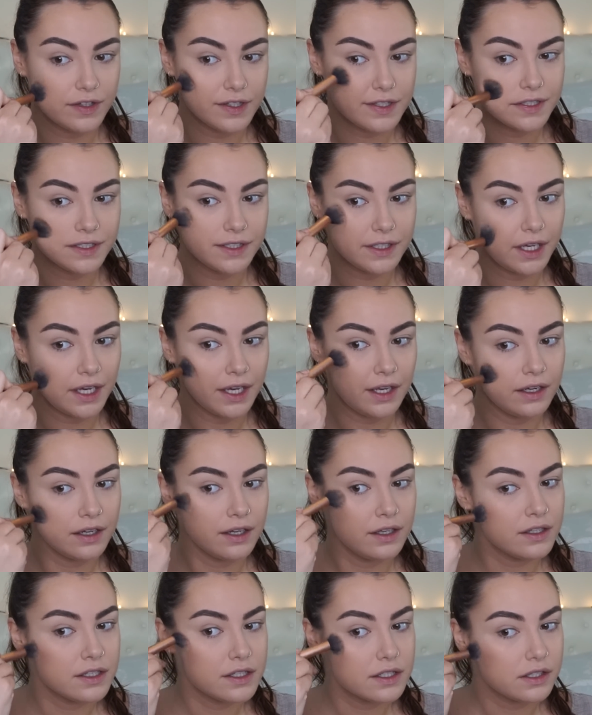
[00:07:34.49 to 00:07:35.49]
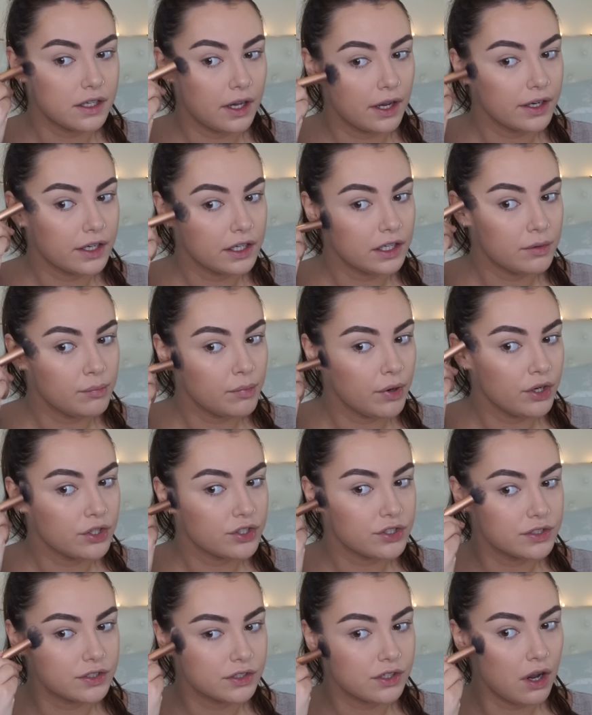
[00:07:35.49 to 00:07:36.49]
the skin in circular
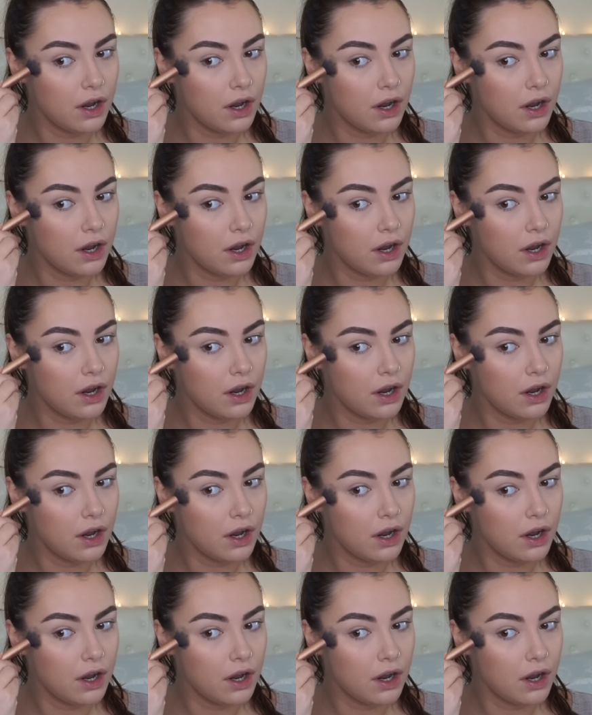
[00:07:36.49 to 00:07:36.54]
motions,